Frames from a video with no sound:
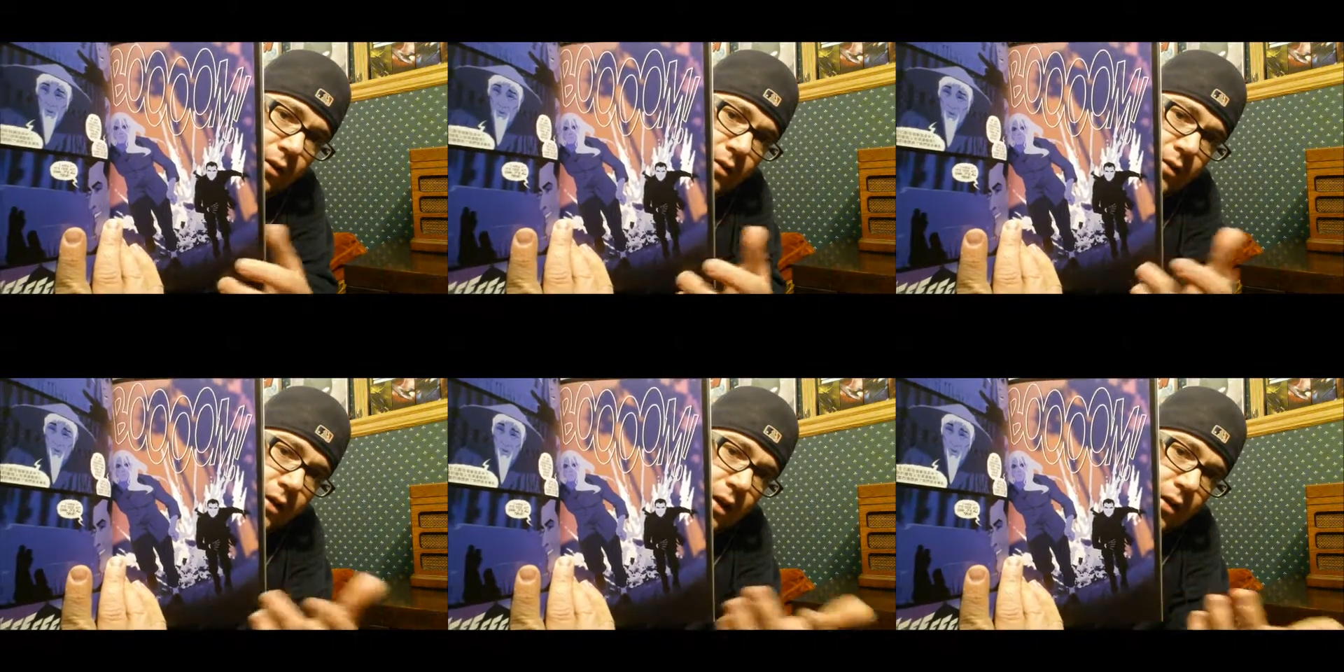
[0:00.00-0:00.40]

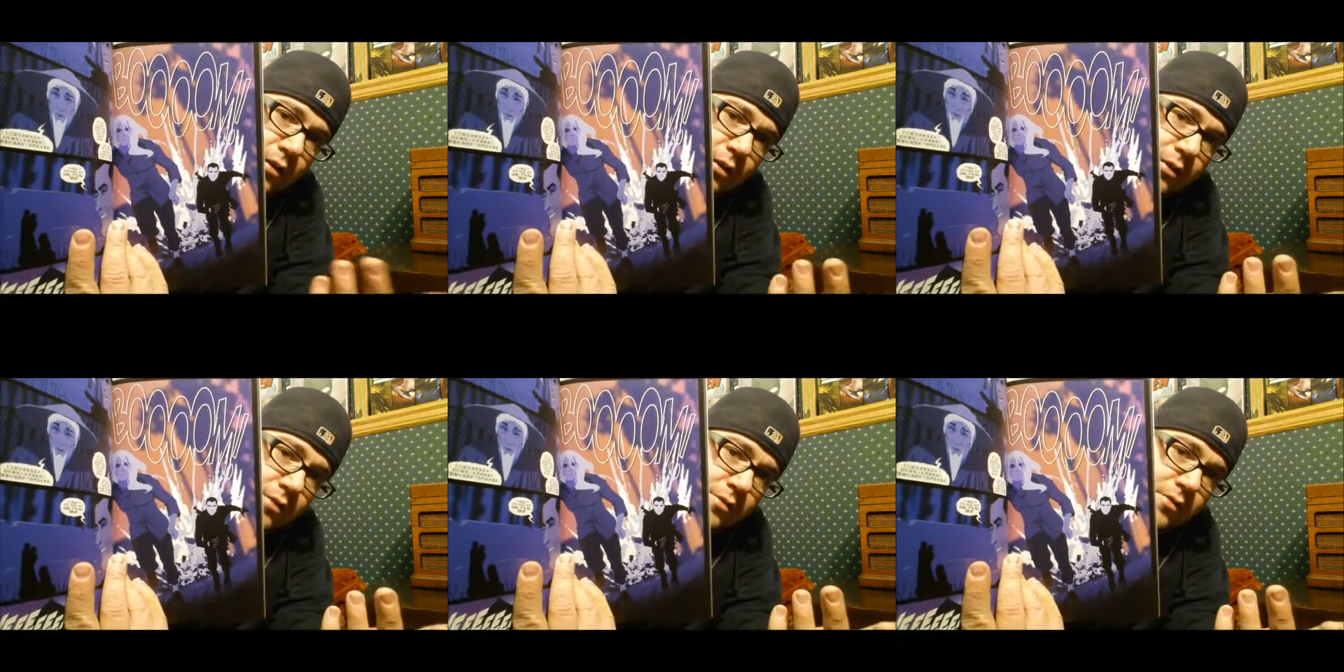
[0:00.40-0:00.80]
you can see
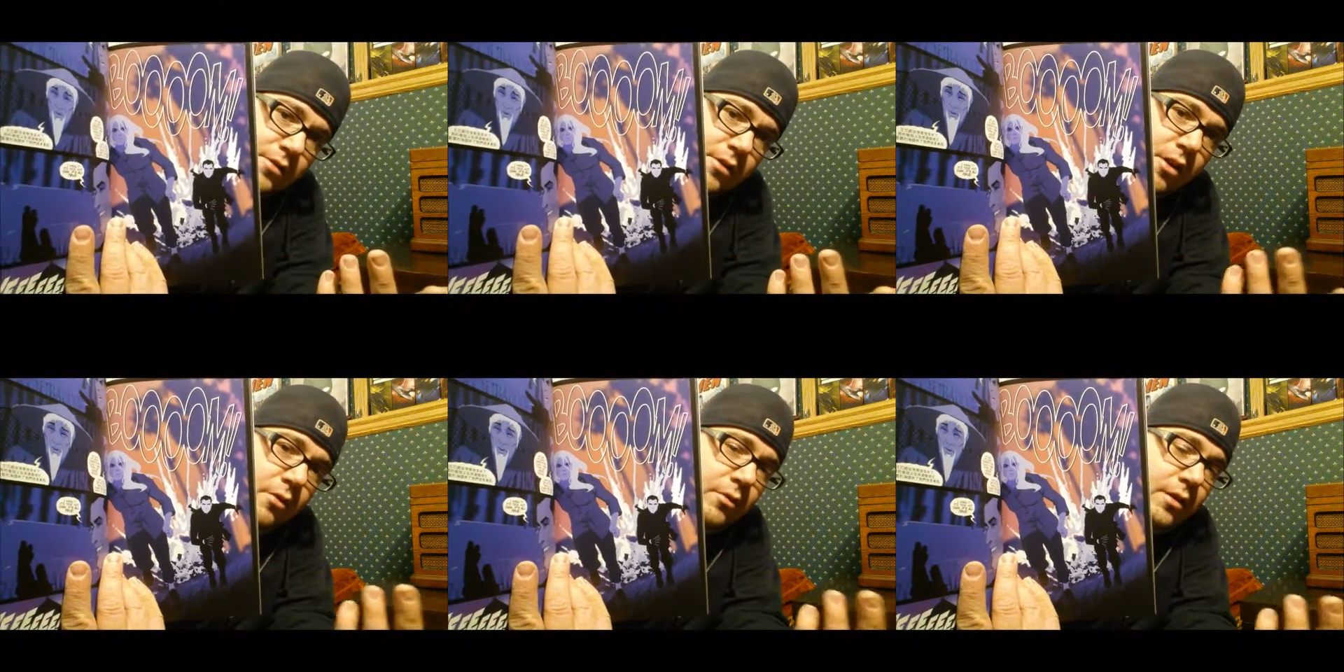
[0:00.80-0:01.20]
how there's
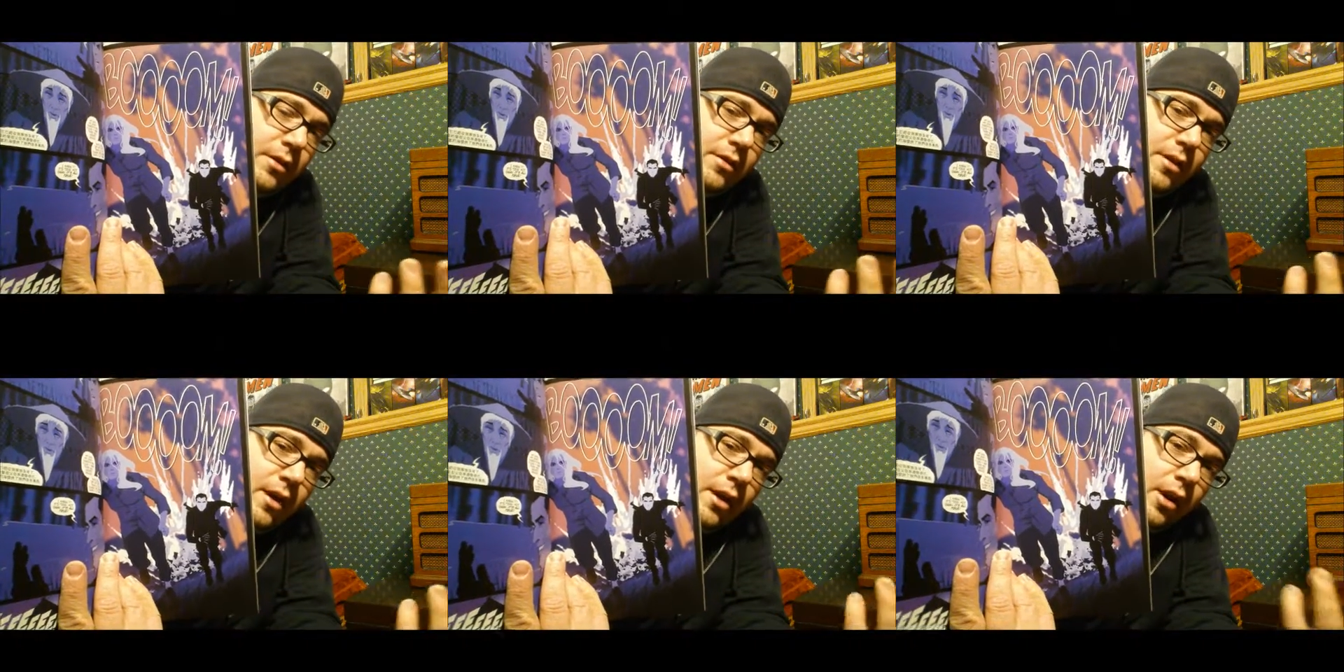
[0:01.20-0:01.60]

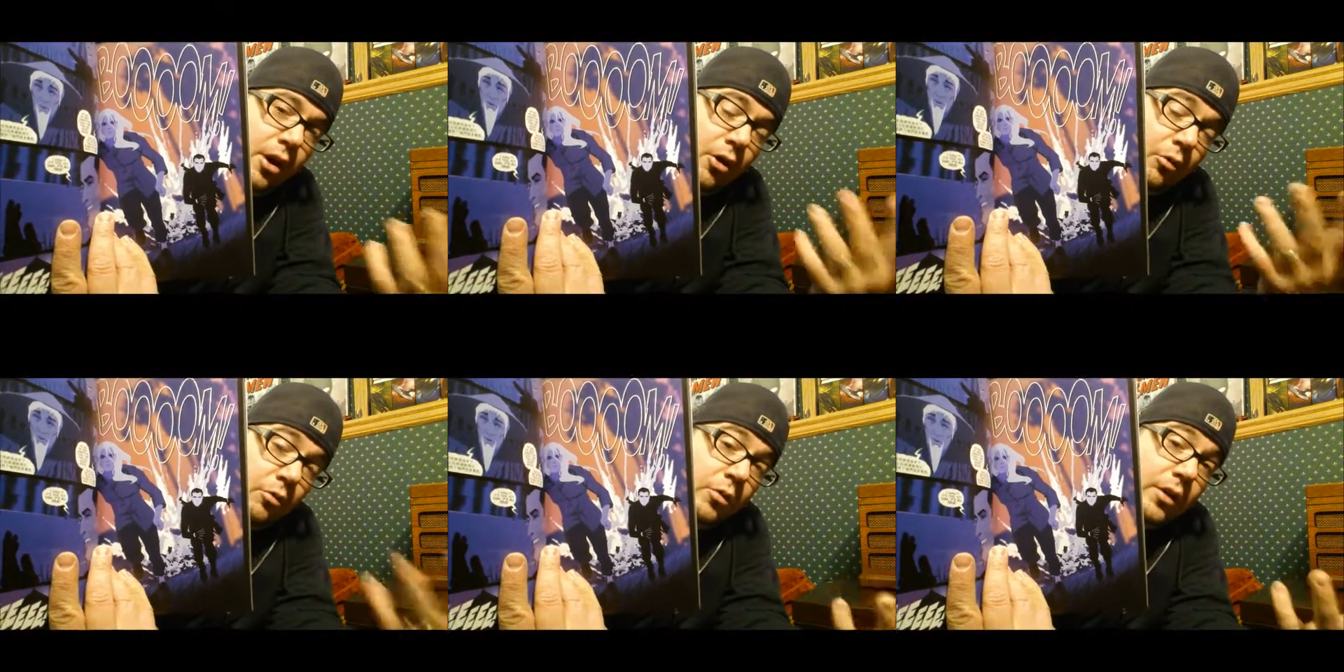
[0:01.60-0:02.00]
no
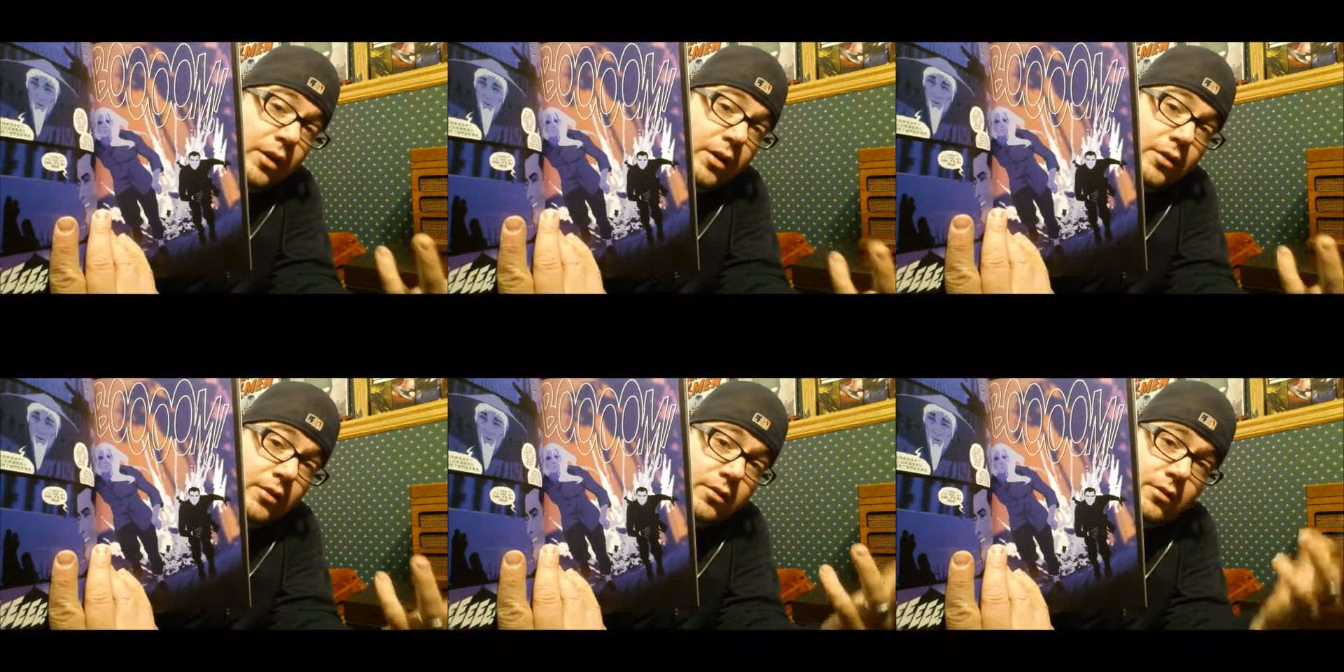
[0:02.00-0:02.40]

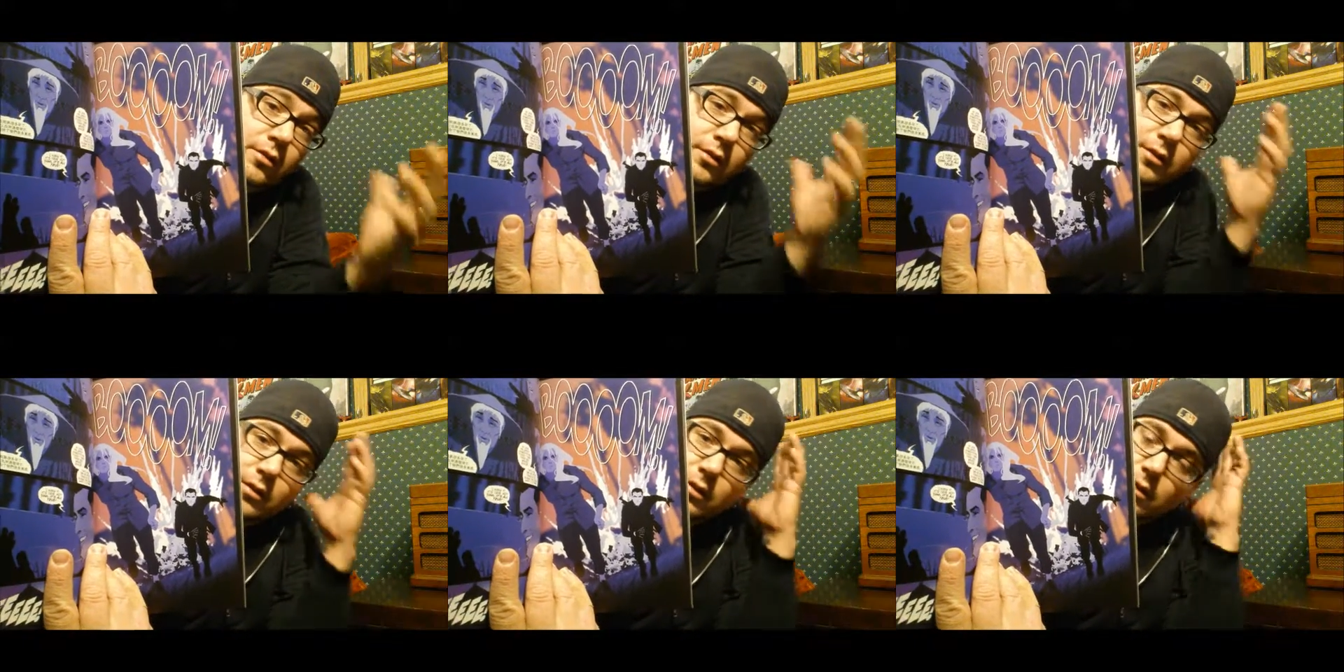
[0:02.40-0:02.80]
real